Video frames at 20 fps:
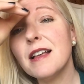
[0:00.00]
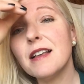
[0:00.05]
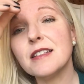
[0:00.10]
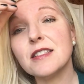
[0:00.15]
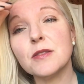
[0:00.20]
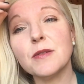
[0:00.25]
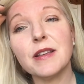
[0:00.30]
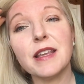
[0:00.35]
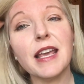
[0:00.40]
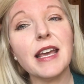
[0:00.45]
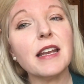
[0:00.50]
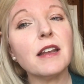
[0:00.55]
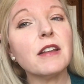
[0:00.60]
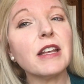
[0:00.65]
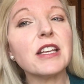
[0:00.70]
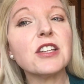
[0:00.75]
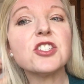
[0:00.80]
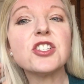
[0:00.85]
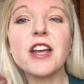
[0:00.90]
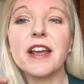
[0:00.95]
So
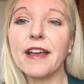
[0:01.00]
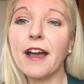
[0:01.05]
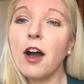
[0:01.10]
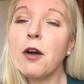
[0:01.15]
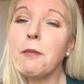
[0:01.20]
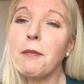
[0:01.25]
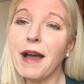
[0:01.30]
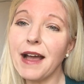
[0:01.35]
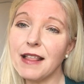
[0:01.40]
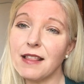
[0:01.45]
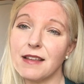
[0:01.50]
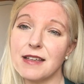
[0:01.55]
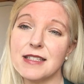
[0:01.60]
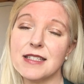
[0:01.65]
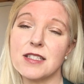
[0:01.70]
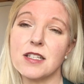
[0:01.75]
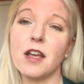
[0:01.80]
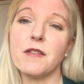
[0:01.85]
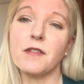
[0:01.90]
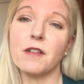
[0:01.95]
again, check out my
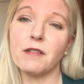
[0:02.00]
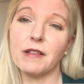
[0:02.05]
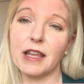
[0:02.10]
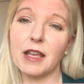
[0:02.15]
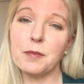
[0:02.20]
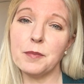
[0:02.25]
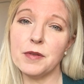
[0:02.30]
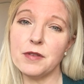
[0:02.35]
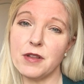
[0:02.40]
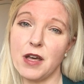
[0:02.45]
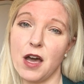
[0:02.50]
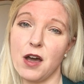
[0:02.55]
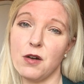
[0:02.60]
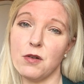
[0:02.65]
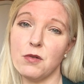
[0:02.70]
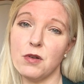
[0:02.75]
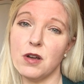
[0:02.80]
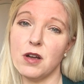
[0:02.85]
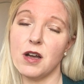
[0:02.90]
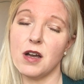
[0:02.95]
list on the link
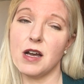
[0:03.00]
below.